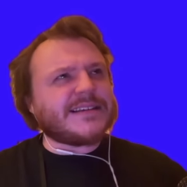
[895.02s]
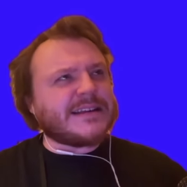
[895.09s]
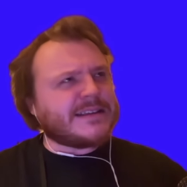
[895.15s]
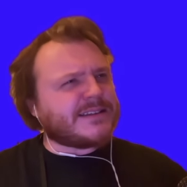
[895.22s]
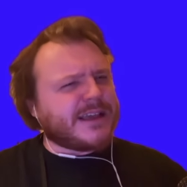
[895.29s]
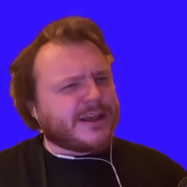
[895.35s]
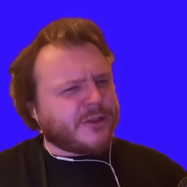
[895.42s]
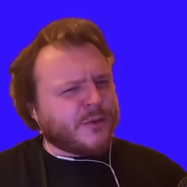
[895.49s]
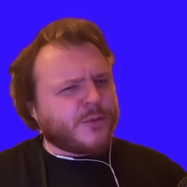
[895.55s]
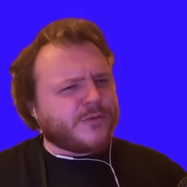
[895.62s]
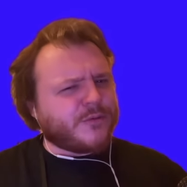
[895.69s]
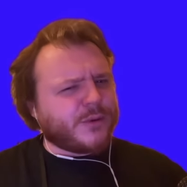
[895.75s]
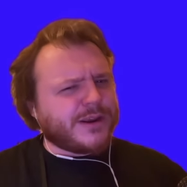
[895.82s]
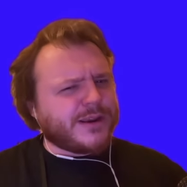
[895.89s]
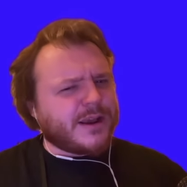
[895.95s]
in his yellow
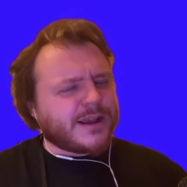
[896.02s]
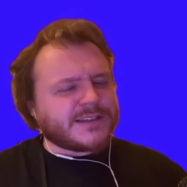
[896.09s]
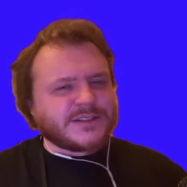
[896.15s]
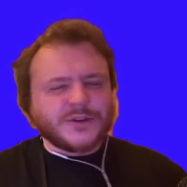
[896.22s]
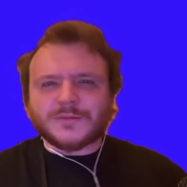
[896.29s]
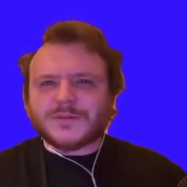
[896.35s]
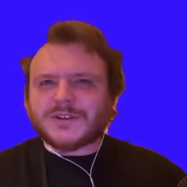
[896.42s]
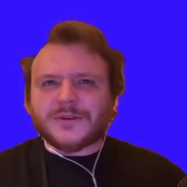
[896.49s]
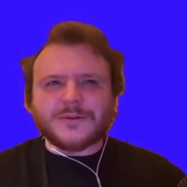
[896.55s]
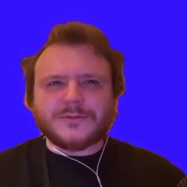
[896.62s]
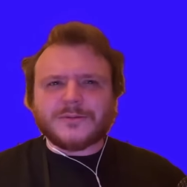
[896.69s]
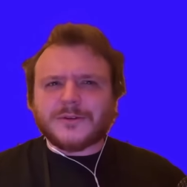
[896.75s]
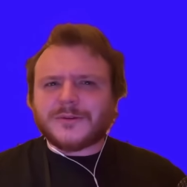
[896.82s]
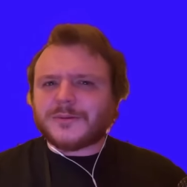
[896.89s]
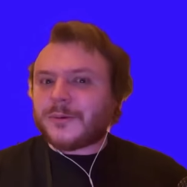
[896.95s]
Wolverine costume. So
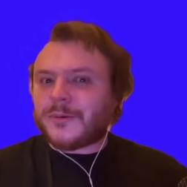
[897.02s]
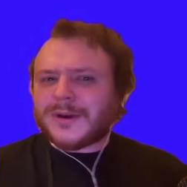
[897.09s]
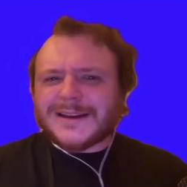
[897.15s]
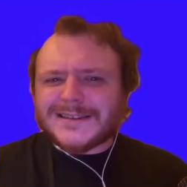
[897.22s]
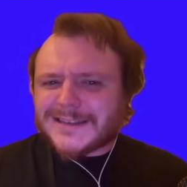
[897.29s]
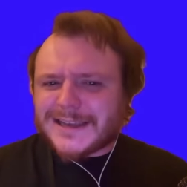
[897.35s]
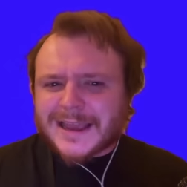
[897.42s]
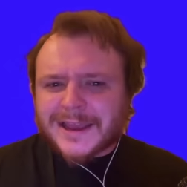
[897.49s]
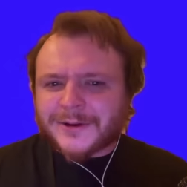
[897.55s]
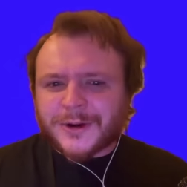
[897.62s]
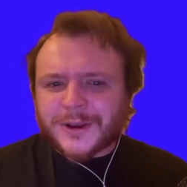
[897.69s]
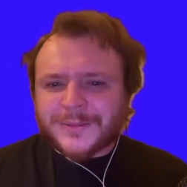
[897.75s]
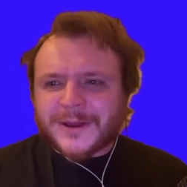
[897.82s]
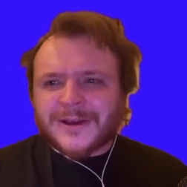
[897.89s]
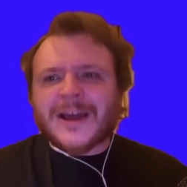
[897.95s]
what is he
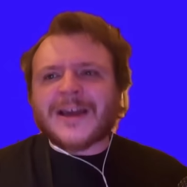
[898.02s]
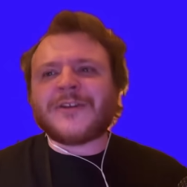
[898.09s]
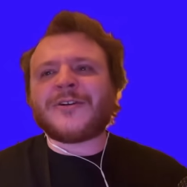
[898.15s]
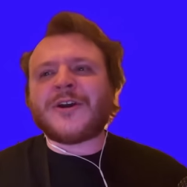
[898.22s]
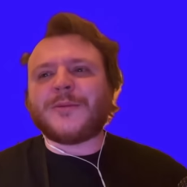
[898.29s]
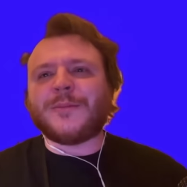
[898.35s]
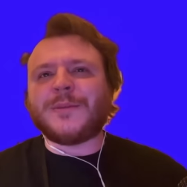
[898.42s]
angry about? I don't know.